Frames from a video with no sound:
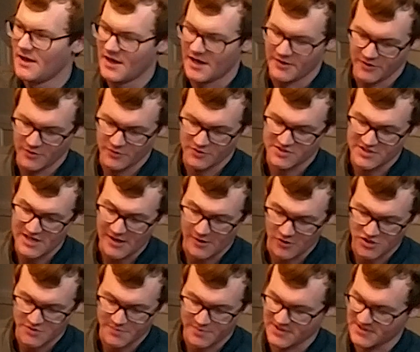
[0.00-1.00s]
And those
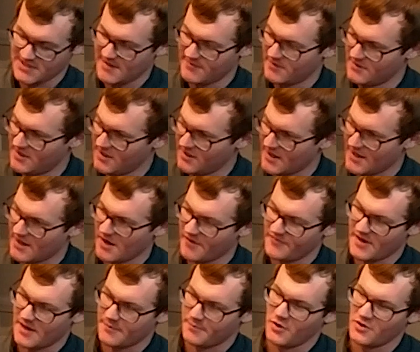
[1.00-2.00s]
cells, because they have the DNA of
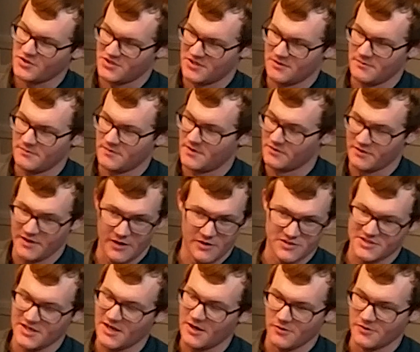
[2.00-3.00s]
that person, they're their
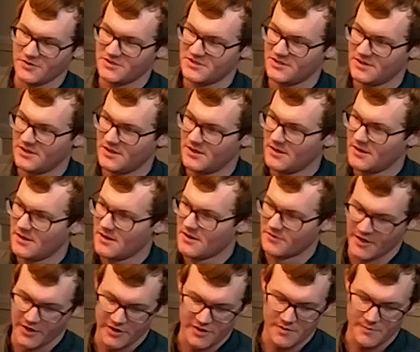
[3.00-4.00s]
cells.
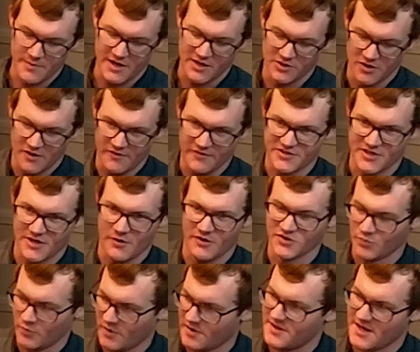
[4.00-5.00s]
They're going to make nerve cells
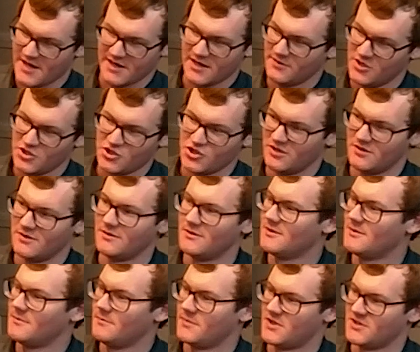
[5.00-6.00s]
with that condition
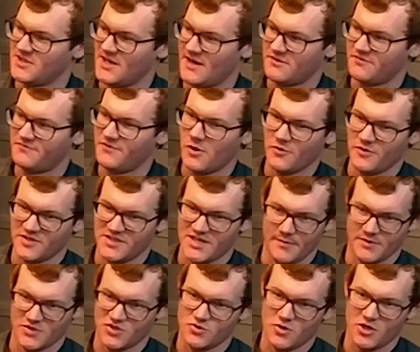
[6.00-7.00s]
because they have to follow the same
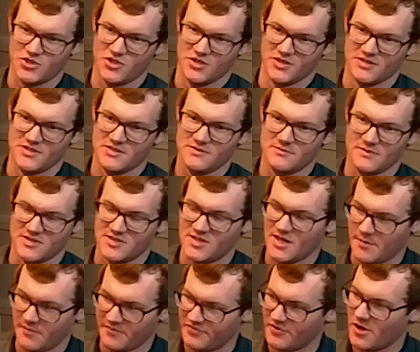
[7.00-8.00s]
instructions, the
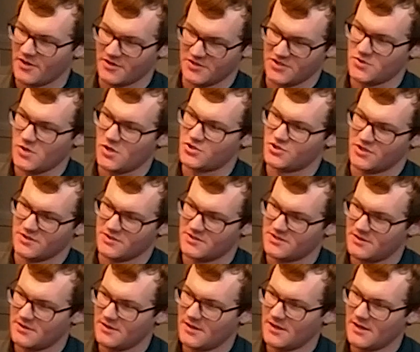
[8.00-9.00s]
same flawed instructions.